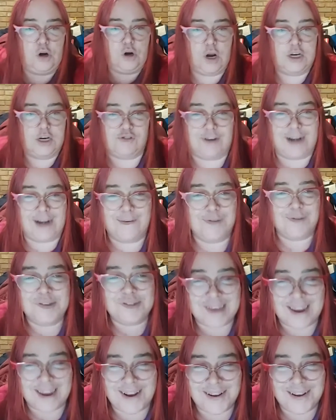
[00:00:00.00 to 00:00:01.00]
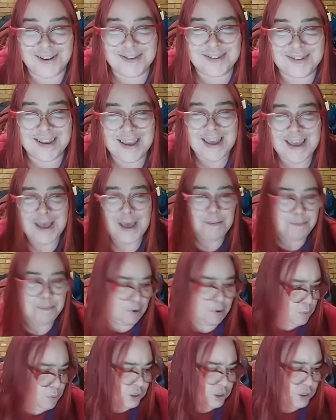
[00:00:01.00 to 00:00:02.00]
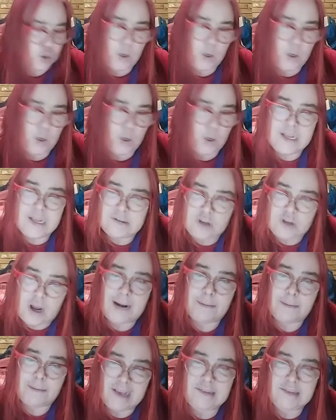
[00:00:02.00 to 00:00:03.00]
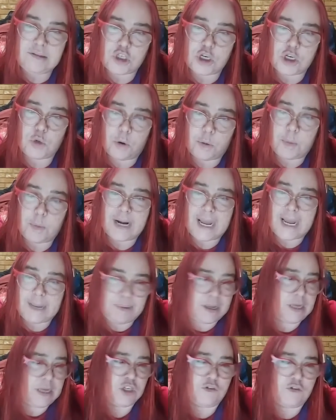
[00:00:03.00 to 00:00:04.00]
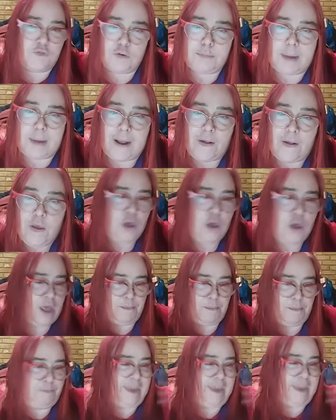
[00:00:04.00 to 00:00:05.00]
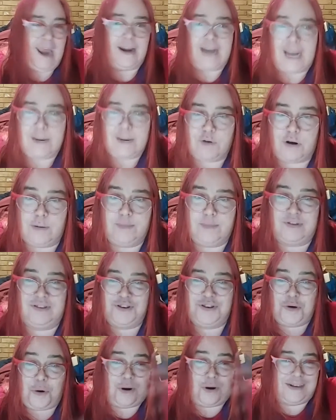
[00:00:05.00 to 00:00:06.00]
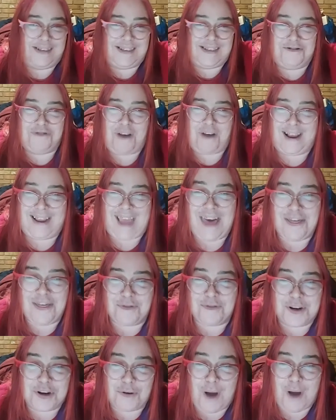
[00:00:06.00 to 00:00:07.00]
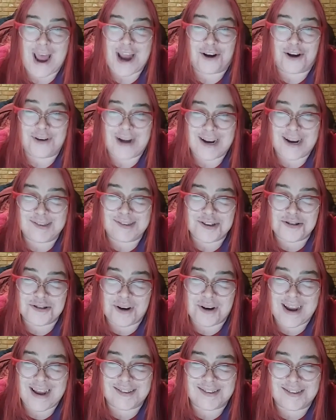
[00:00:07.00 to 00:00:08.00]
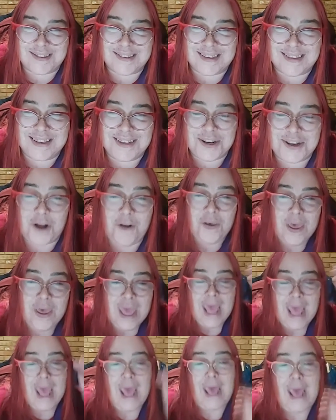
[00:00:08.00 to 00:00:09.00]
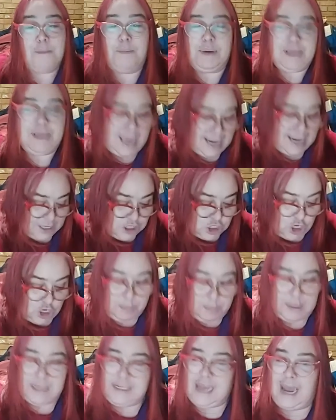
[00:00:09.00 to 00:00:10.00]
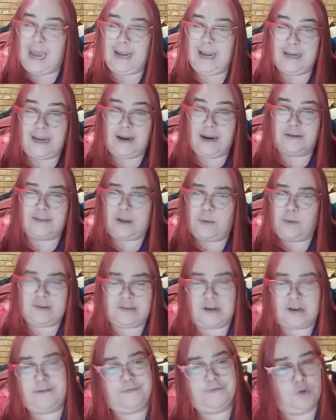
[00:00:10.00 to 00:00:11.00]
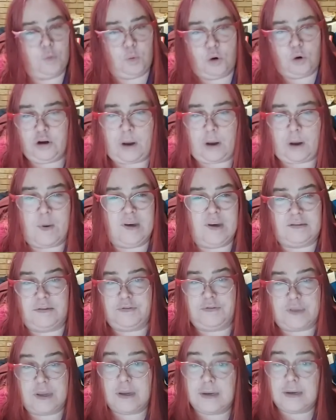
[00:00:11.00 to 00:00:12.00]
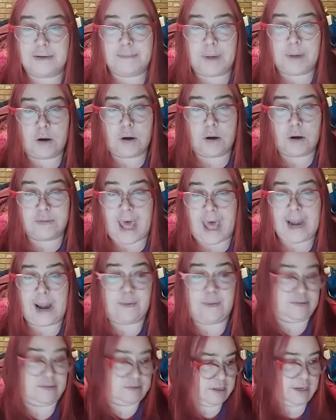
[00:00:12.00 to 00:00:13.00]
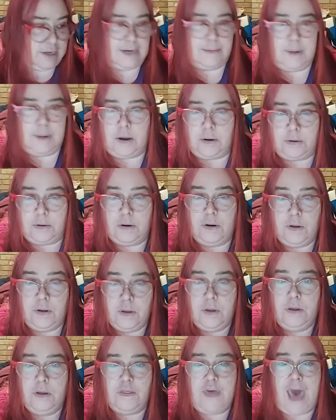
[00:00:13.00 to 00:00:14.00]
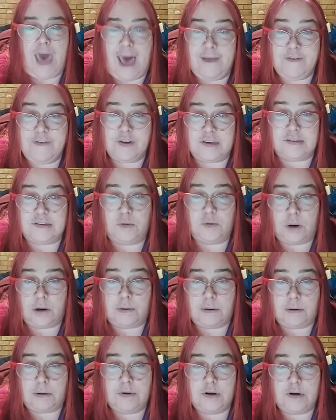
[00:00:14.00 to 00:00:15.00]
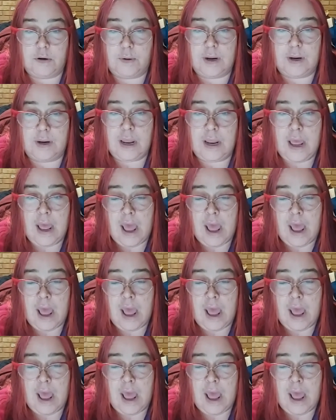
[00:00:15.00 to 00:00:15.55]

entry level sales, but we're doing this kind of messaging where we're like being interviewed by Dan Abrams and Court, Catherine Crier, Nancy Grace, you know. But yet it took me 10 years. That was not for work. I wasn't thinking about that. I was thinking about the advocacy work we were doing.